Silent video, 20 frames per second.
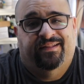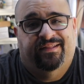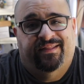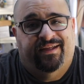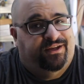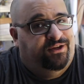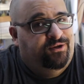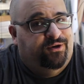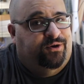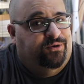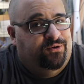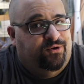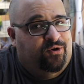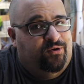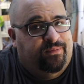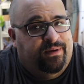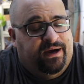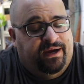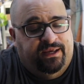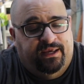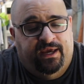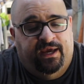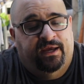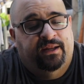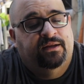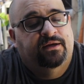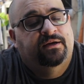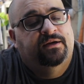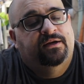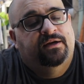that you don't know about yet
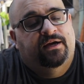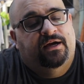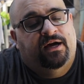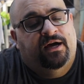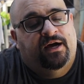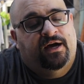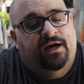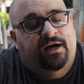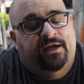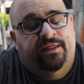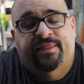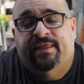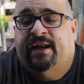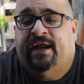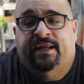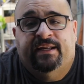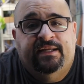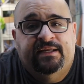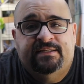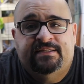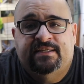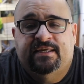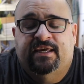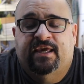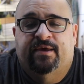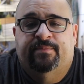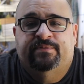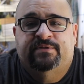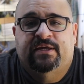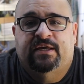uh, that I need
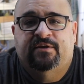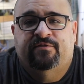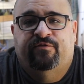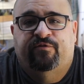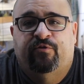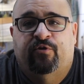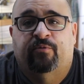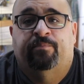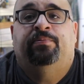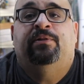Seachem safe for.